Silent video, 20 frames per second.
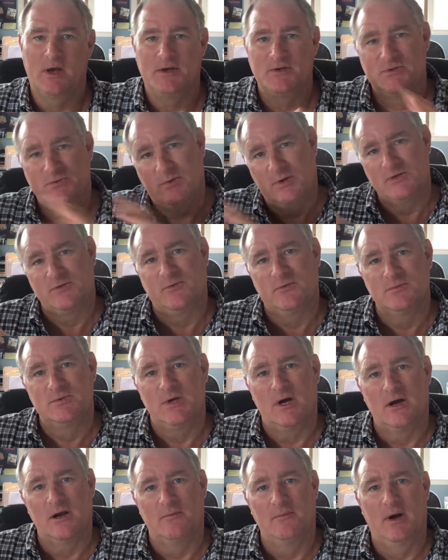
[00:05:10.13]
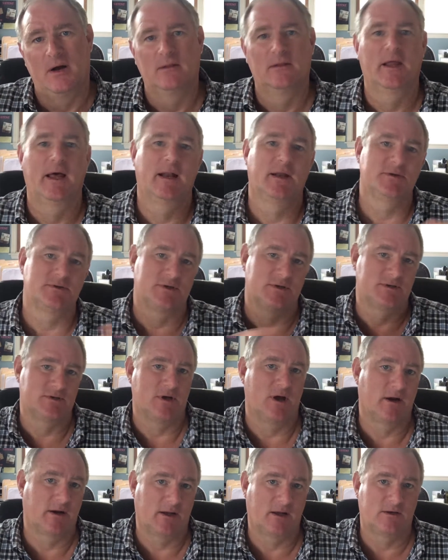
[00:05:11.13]
switch from talking about lettuce
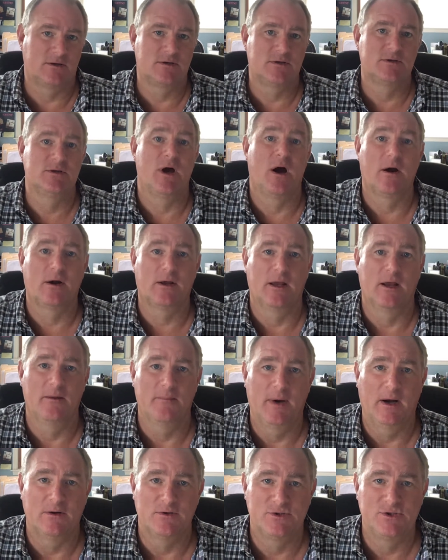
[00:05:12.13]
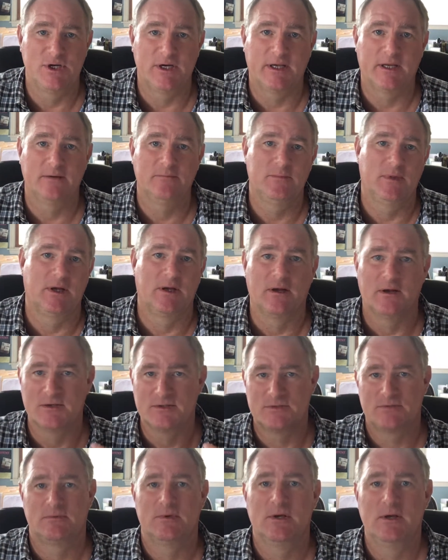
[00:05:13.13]
to talking about chicken,
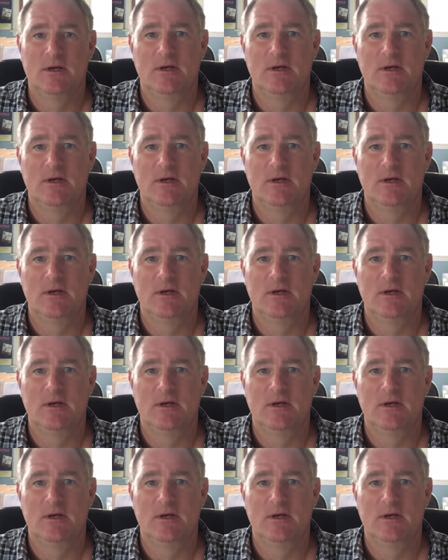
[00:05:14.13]
because